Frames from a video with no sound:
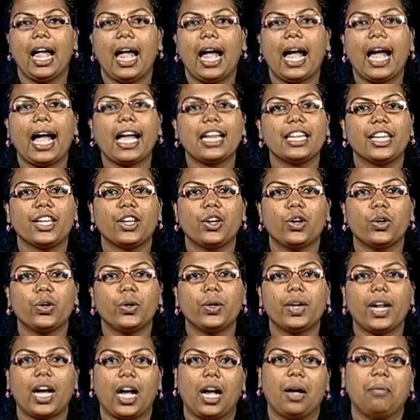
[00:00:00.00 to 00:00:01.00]

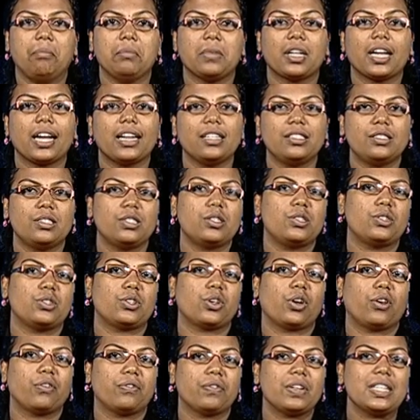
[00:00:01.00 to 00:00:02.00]
Anticodon arm consists
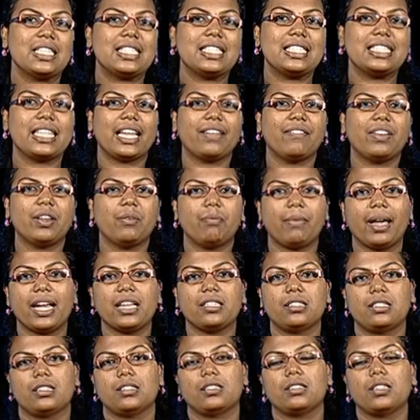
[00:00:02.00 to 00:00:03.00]
of 7
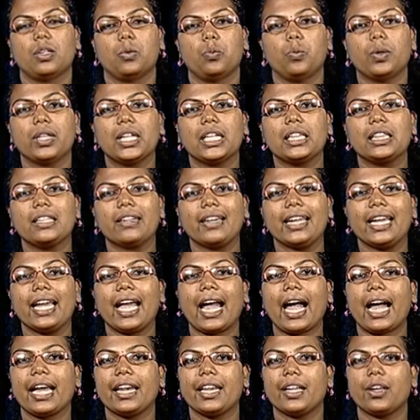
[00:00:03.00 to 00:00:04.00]
bases with the 3
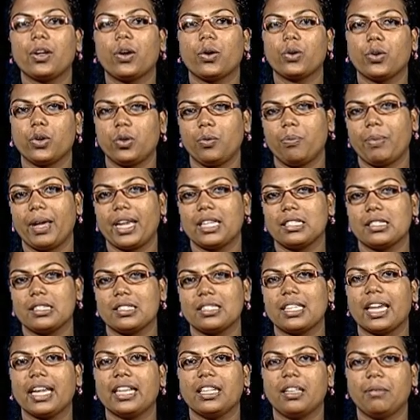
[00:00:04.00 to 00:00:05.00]
anticodon bases
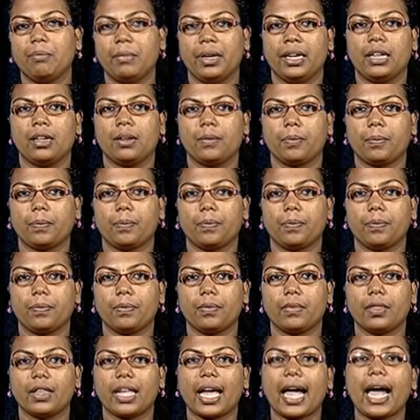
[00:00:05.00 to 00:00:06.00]
in the middle.
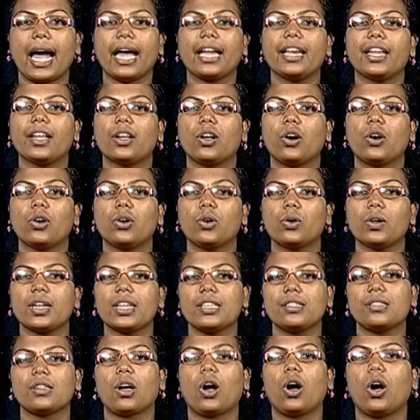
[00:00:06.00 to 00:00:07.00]
The anticodon
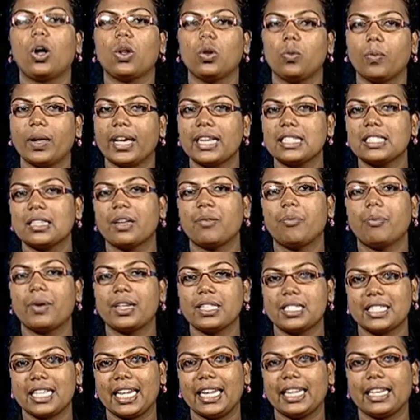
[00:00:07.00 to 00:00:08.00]
is always
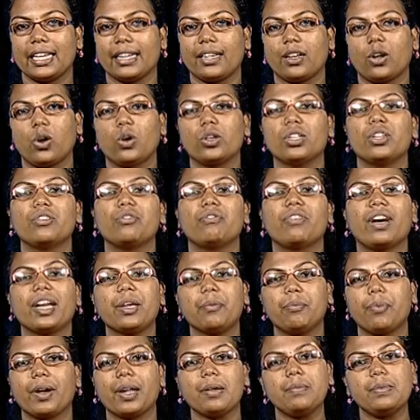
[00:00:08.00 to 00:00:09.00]
preceded on the
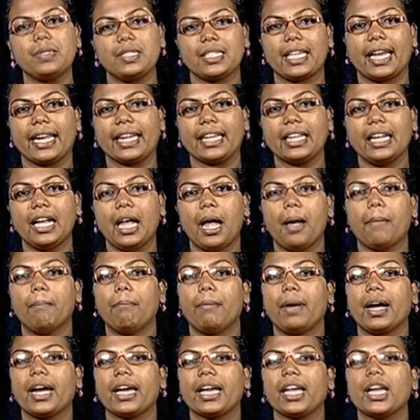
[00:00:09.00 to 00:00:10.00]
5' side
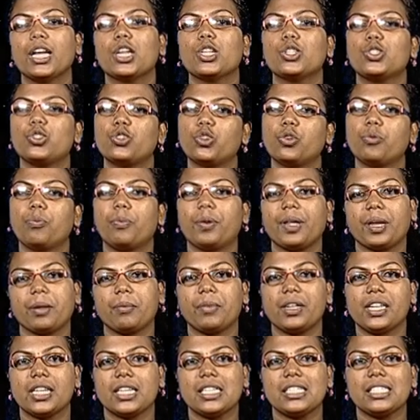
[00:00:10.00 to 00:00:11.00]
by 2
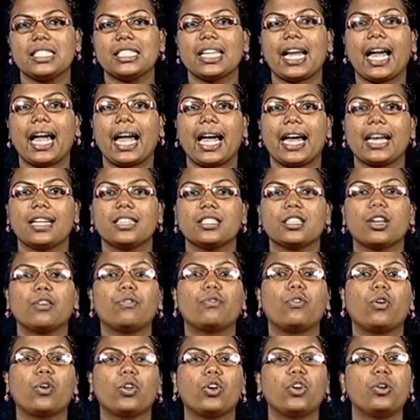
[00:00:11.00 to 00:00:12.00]
pyrimidines and
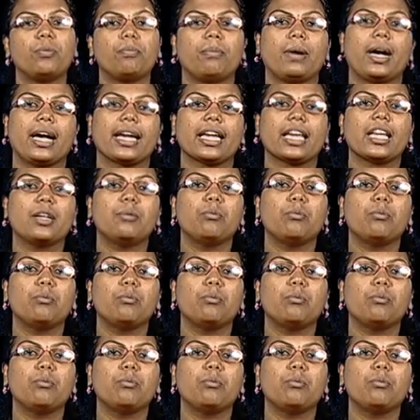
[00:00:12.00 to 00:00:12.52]
followed by a